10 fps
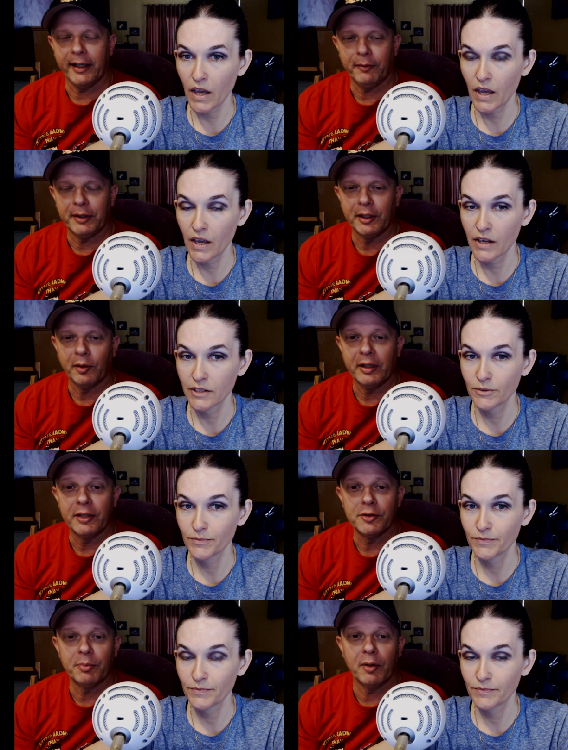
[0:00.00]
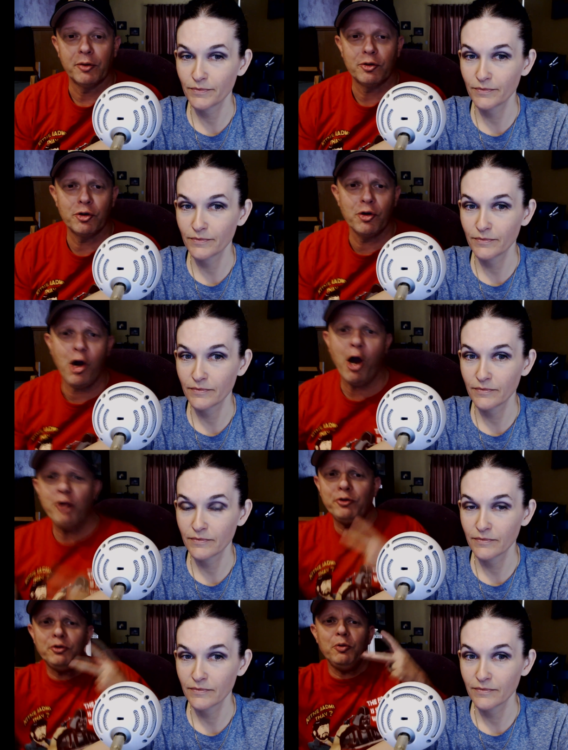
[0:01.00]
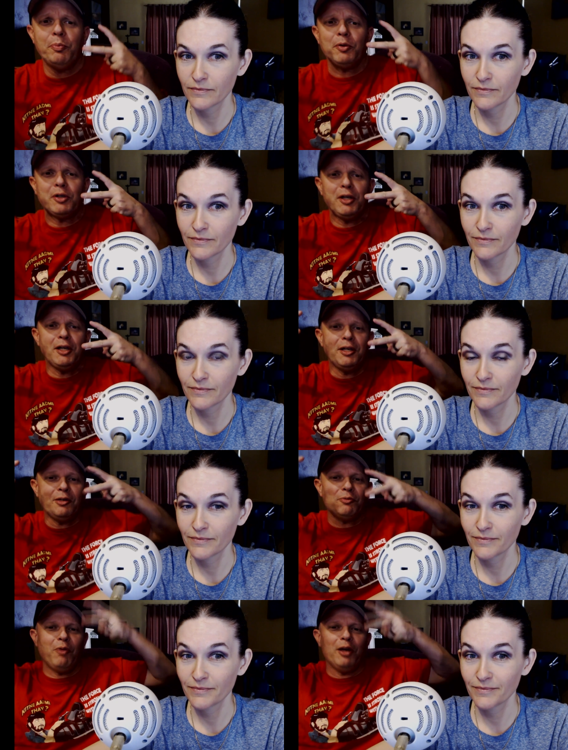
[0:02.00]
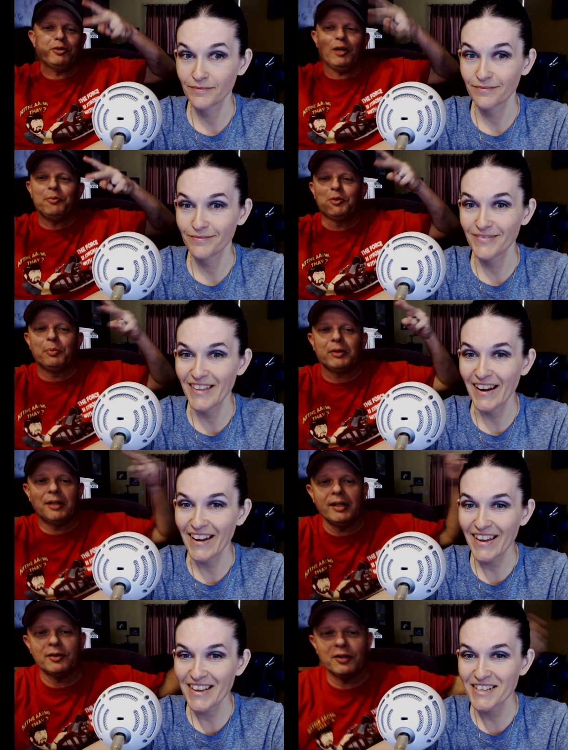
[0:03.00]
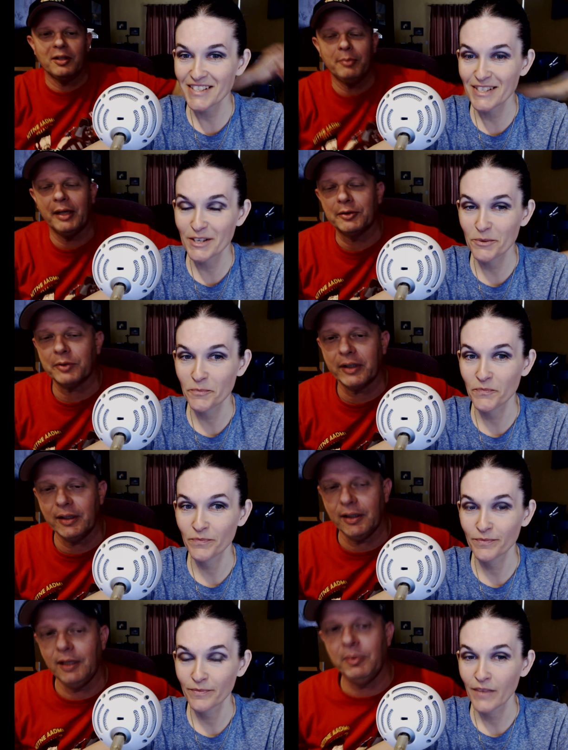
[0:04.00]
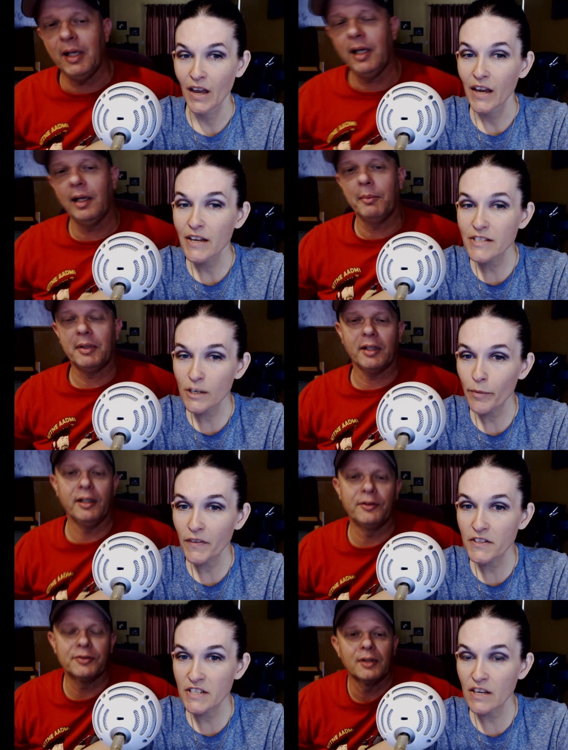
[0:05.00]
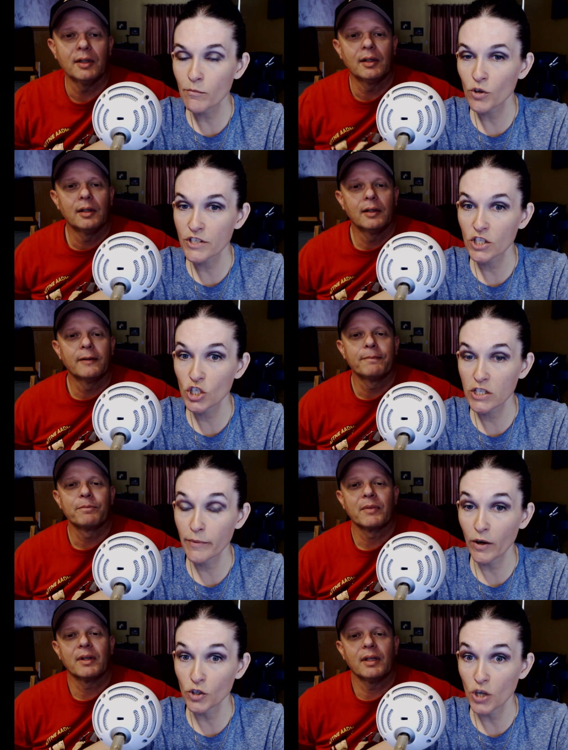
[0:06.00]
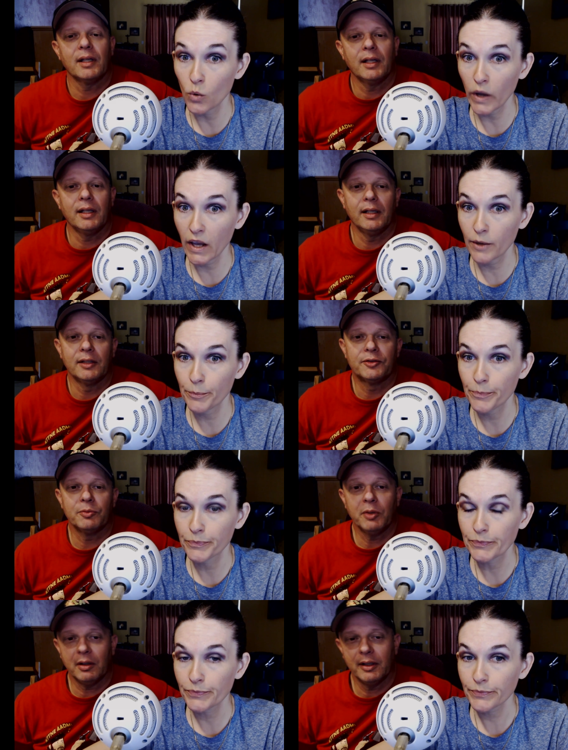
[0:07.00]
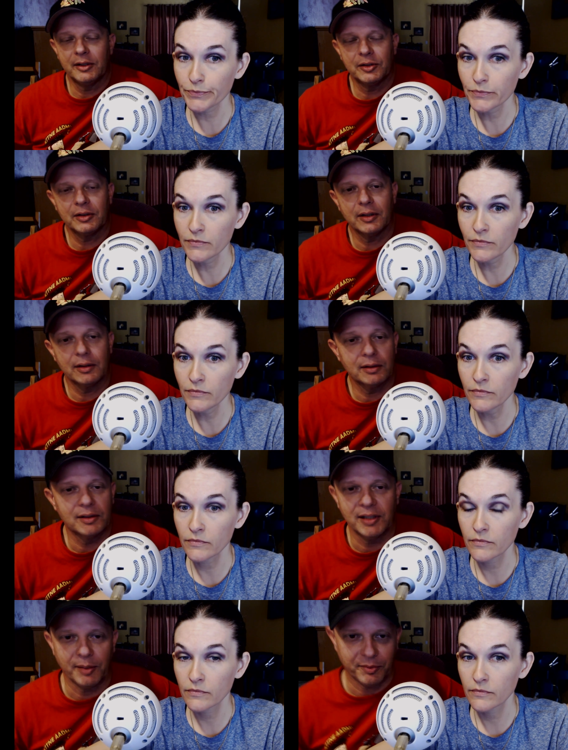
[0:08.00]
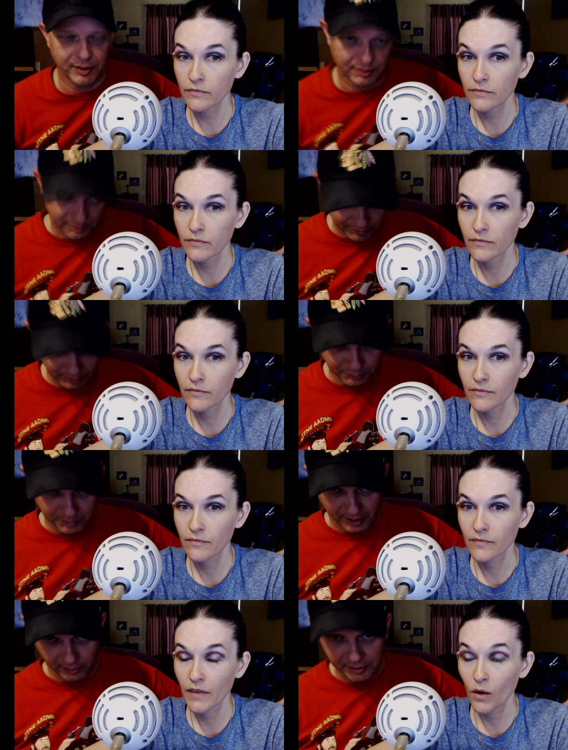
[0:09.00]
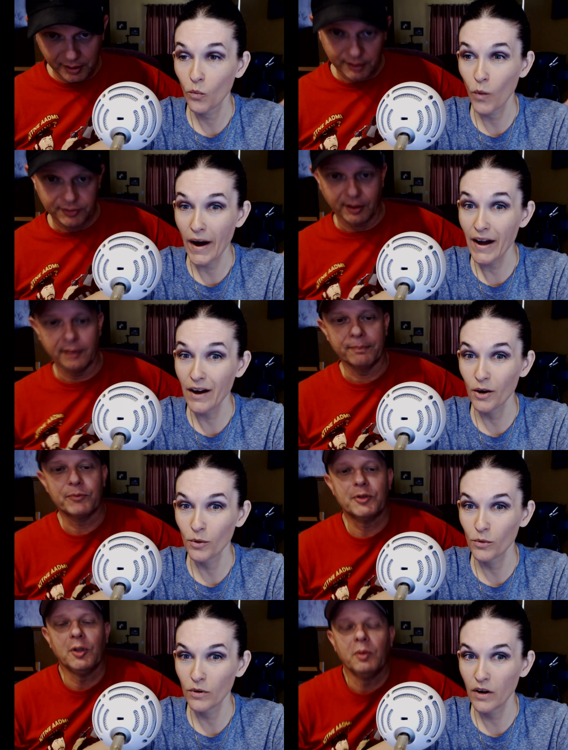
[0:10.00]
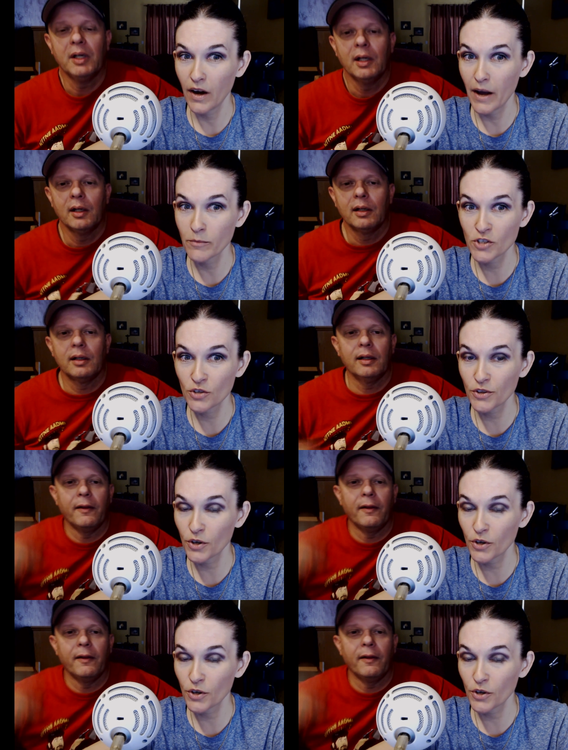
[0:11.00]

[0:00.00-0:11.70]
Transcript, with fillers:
Speaker 1: to have here is about the Chennai Super Kings. What's up, Super nice. Kings? The best cricket team. Is it about the
Speaker 2: team or is it just about Dhoni?
Speaker 1: It's well, it's the same thing. Tomato, tomato. He is wow. On. So I'm
Speaker 2: sure